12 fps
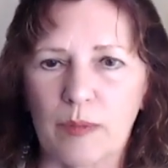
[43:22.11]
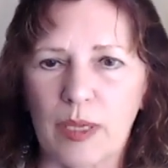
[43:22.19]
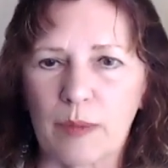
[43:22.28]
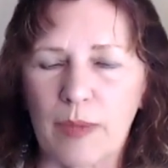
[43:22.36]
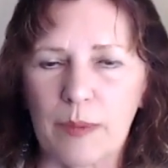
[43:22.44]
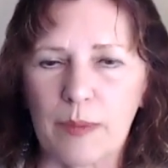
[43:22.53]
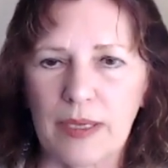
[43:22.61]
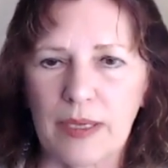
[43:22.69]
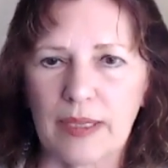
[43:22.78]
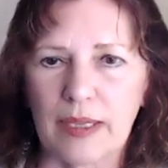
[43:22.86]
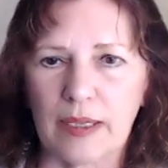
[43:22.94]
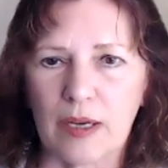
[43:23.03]
It may be
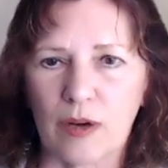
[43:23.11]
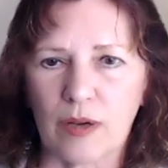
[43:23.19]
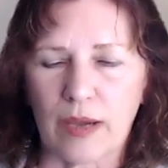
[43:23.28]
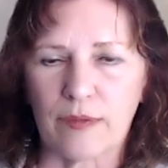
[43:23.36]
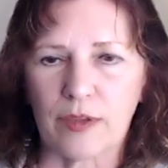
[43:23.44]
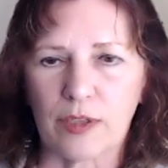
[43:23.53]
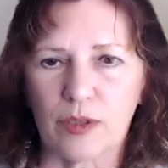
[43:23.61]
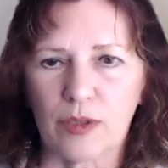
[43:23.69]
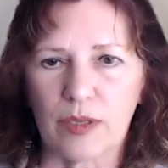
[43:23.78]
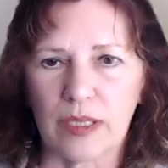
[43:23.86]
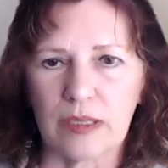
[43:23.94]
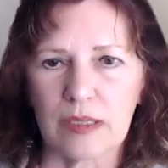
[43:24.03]
that our governor
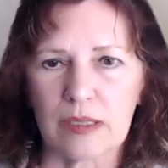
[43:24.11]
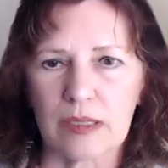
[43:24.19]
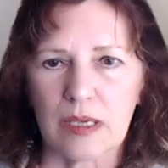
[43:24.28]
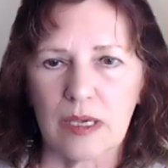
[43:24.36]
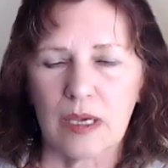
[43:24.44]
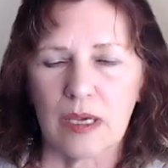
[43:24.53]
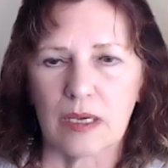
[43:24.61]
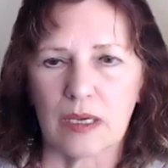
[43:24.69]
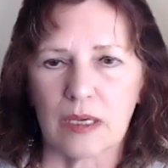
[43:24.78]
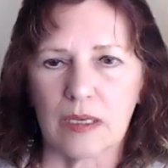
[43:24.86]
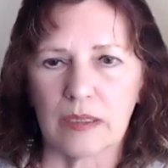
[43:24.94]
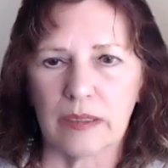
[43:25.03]
is
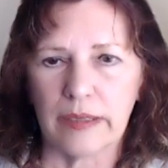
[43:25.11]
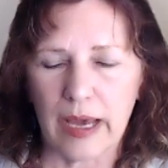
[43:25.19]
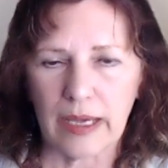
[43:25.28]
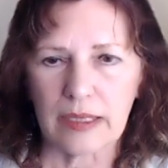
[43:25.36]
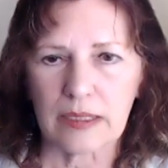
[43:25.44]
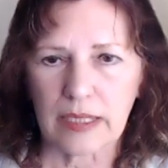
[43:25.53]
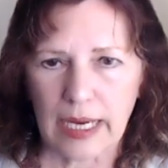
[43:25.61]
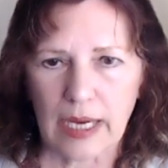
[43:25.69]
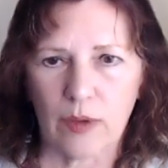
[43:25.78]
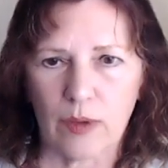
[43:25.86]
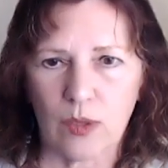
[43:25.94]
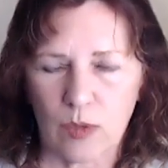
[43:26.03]
not
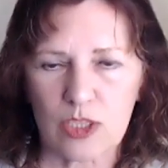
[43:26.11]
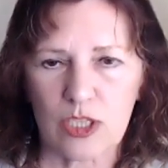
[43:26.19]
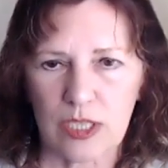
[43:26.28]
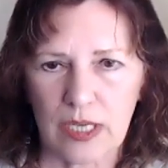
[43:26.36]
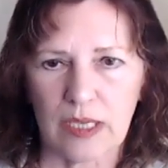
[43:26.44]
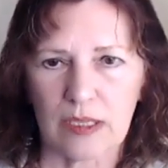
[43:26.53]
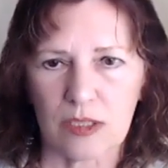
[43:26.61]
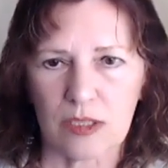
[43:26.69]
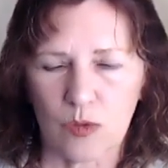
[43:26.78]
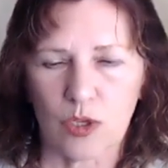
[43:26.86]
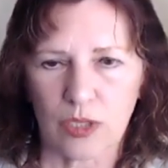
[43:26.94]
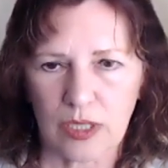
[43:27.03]
caring what she does
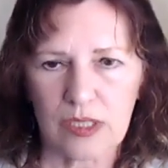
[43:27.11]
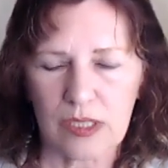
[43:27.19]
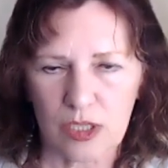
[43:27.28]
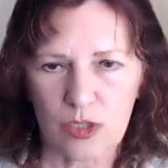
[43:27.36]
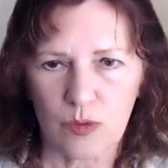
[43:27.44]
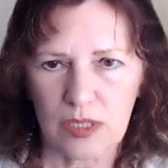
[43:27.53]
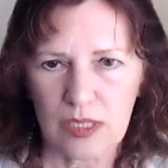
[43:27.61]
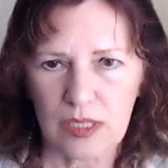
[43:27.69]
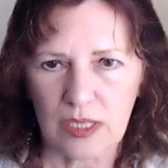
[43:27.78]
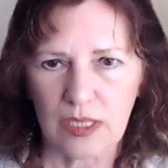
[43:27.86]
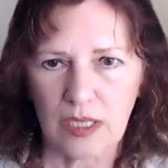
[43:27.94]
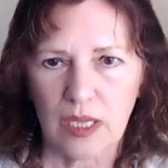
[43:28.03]
to her
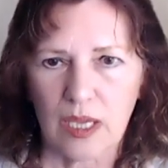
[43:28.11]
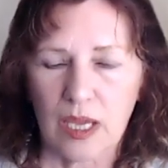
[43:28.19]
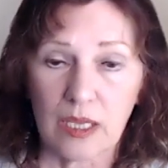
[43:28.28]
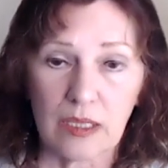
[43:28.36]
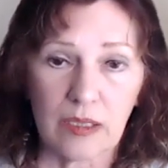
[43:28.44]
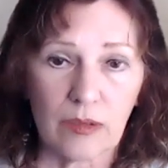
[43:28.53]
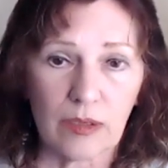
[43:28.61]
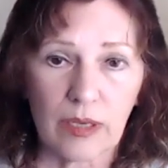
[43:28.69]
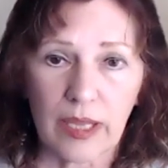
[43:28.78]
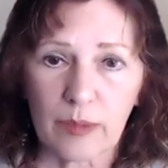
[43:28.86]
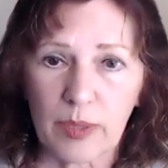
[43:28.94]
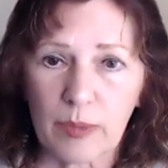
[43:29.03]
constituency. And there are a
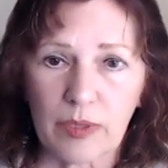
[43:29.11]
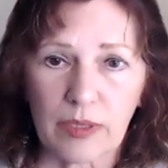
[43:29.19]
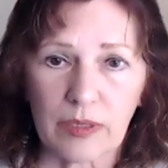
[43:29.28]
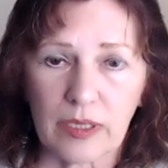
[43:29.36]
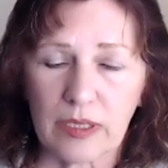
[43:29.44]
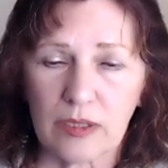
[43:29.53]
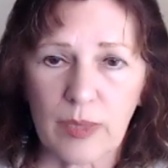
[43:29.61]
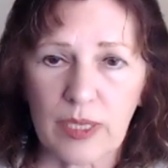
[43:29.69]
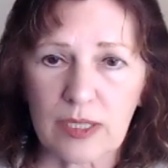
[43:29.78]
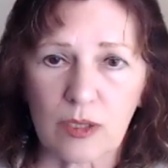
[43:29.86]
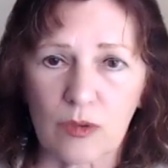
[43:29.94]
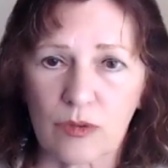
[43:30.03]
lot of people in New
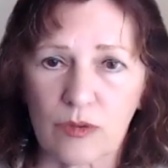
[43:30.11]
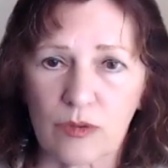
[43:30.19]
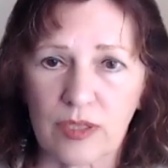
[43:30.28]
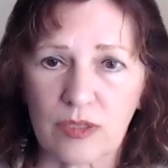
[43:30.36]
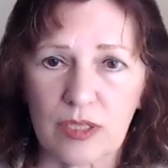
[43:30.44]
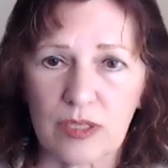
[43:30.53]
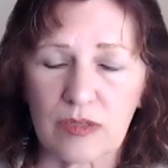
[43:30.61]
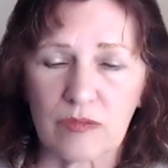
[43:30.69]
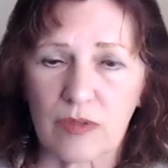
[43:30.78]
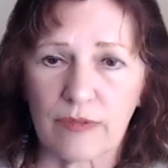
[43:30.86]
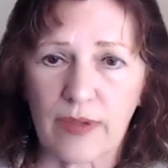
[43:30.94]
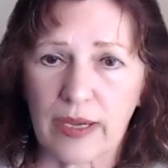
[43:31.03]
Mexico who think she's
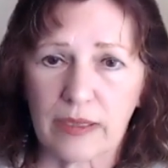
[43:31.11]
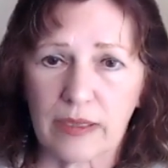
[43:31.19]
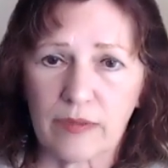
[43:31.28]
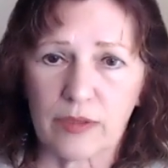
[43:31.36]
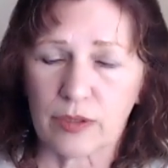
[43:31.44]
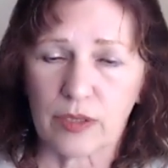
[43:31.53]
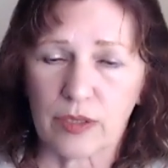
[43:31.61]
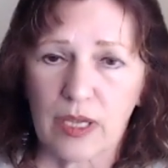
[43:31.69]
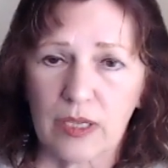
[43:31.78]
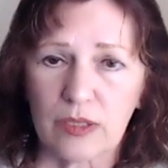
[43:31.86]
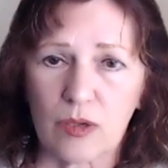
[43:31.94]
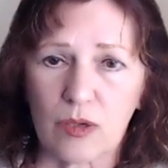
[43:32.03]
a fine governor.
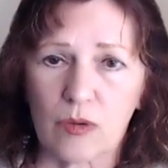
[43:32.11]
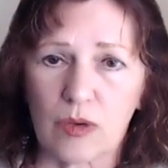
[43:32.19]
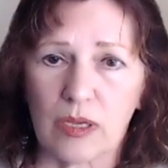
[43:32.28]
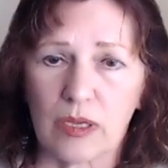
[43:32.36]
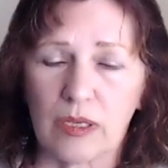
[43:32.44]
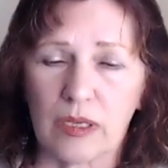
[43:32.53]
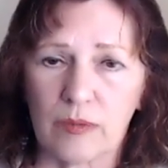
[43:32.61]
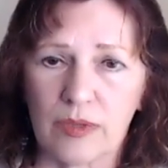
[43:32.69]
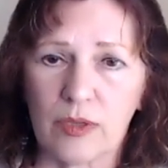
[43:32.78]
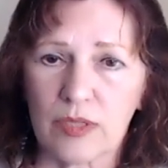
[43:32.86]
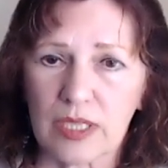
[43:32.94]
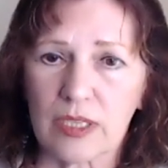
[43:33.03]
So
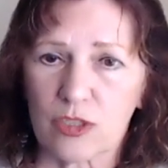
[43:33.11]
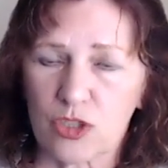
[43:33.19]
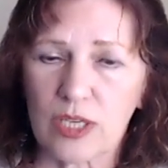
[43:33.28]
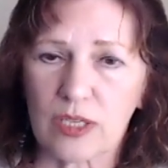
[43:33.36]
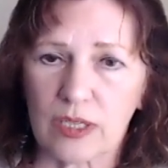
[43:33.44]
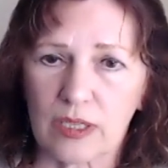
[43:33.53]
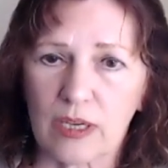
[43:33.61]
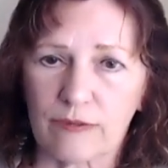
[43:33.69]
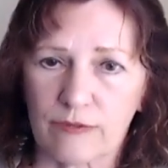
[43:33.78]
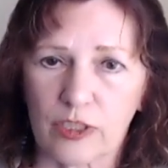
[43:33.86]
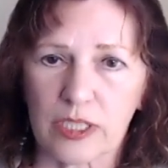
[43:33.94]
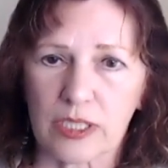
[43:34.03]
there's an agenda
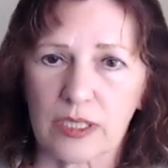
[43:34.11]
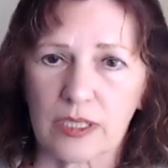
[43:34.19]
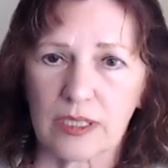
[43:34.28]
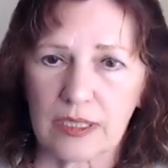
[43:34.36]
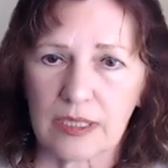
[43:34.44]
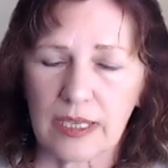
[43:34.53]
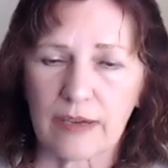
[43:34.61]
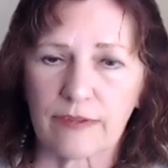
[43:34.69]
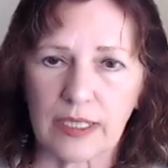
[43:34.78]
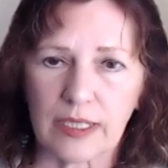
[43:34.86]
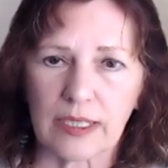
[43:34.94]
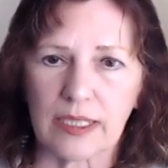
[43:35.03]
afoot,
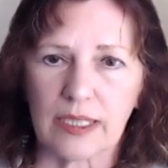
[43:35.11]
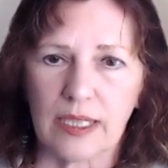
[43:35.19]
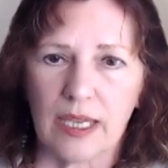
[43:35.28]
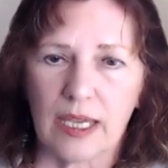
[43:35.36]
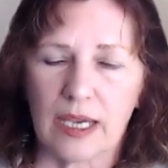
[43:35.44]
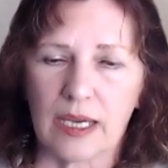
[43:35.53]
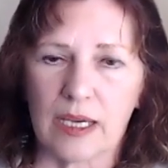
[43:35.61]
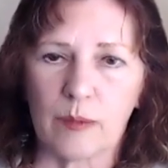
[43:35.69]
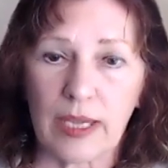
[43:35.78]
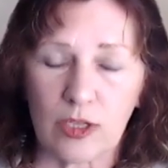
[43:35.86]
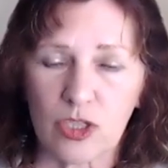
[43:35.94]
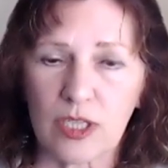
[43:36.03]
definitely.
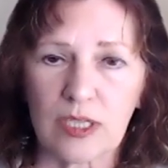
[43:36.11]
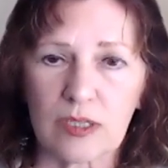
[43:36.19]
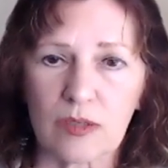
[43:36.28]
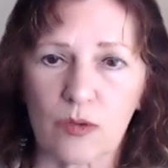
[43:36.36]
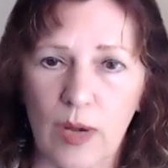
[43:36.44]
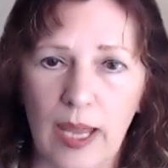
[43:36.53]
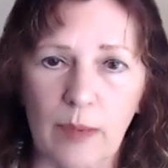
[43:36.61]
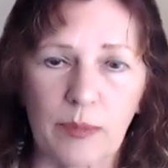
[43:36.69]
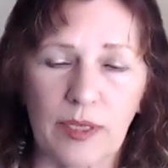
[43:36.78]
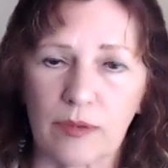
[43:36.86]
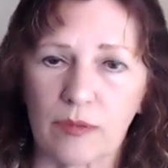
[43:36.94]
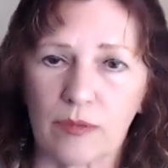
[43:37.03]
And she's grabbed
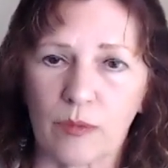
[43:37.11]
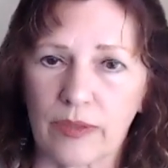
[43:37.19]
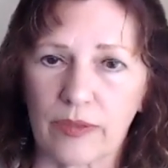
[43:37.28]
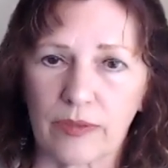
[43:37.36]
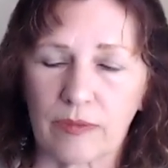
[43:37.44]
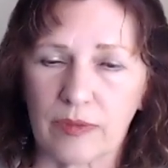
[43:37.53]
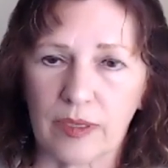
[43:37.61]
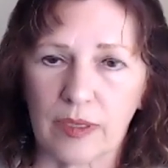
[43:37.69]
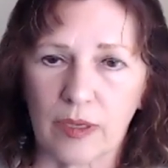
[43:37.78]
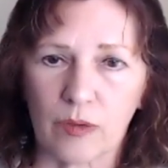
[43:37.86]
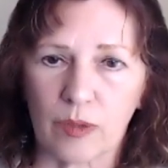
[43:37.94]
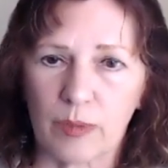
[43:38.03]
it with,
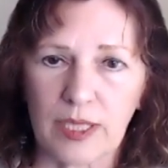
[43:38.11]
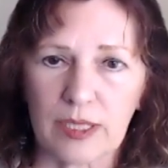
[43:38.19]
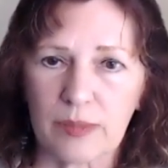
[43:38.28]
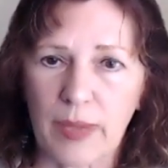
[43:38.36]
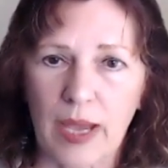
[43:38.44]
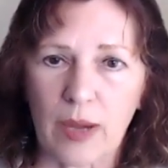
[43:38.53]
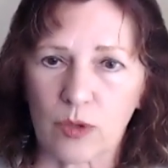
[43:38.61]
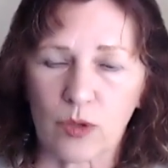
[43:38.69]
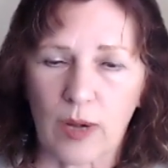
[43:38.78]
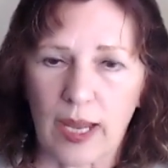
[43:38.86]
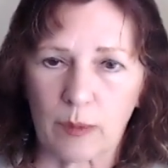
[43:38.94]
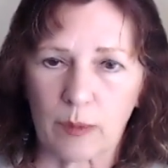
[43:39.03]
the biggest power
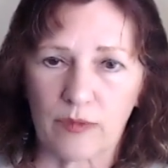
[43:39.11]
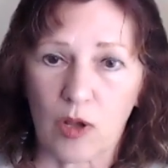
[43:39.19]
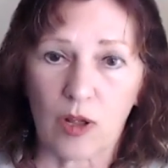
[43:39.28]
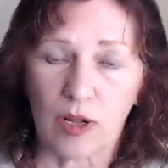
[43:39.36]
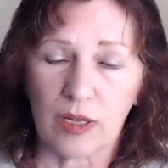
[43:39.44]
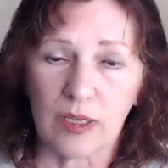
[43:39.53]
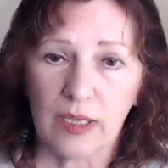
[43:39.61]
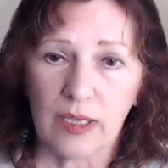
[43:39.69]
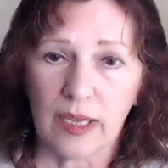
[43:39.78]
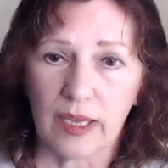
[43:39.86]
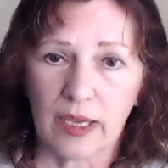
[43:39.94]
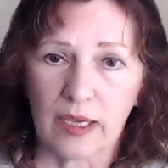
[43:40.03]
grab of all,
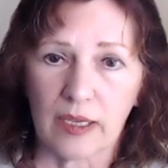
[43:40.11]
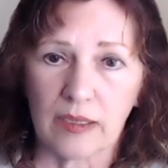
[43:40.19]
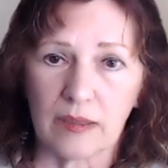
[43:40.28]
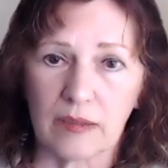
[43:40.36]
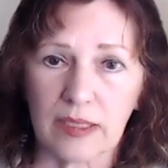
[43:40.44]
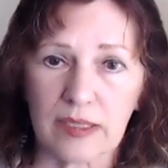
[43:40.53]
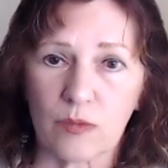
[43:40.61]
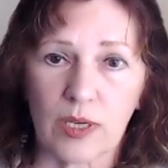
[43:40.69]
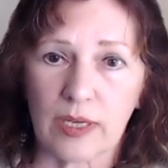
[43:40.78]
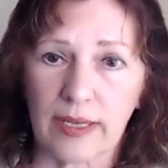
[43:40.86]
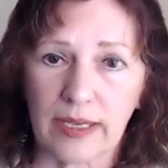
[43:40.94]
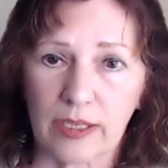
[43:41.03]
and doesn't want
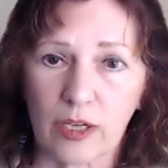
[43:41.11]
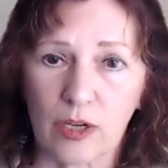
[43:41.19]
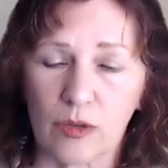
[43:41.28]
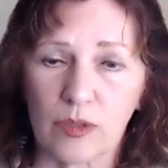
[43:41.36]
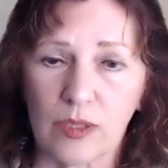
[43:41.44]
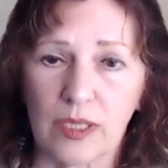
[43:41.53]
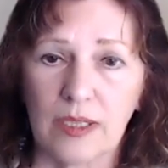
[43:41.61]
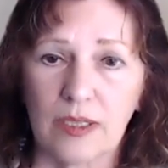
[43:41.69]
to let it go.